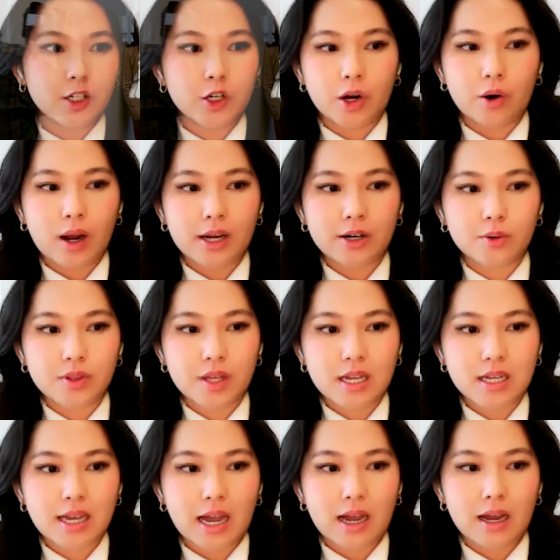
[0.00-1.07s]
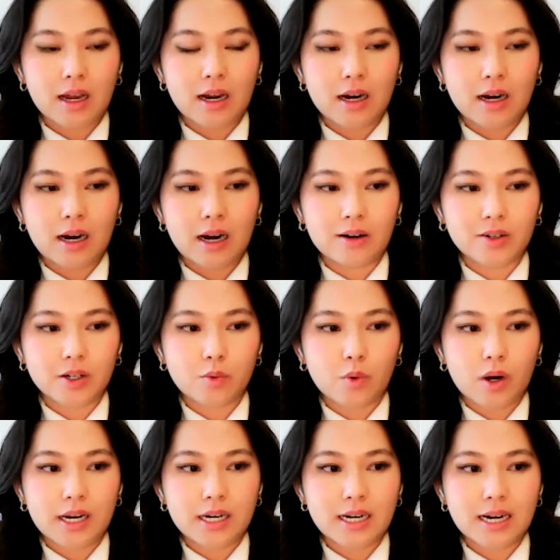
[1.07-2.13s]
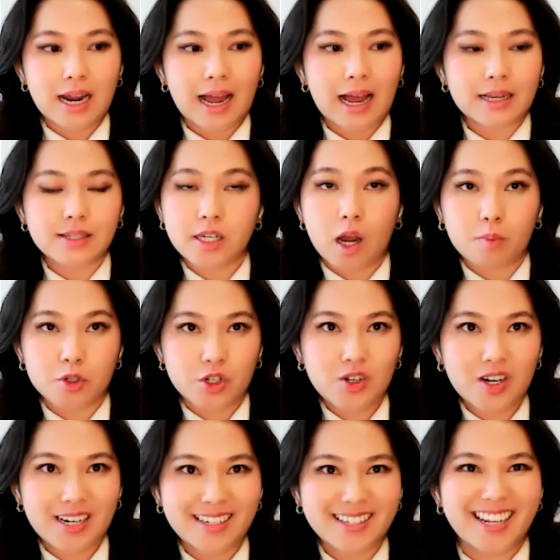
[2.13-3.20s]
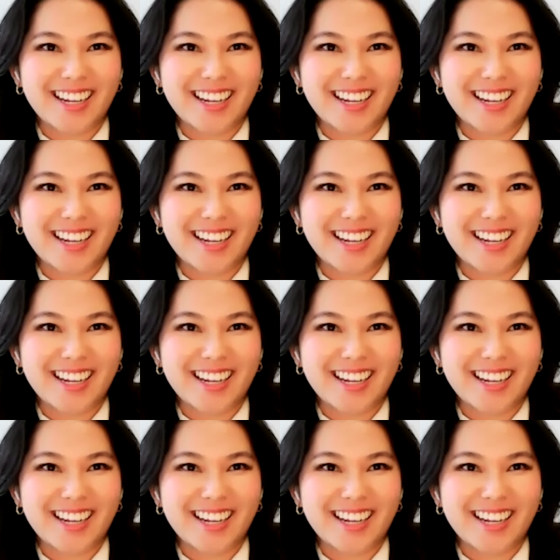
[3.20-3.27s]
you know, I don't think everyone has the opportunity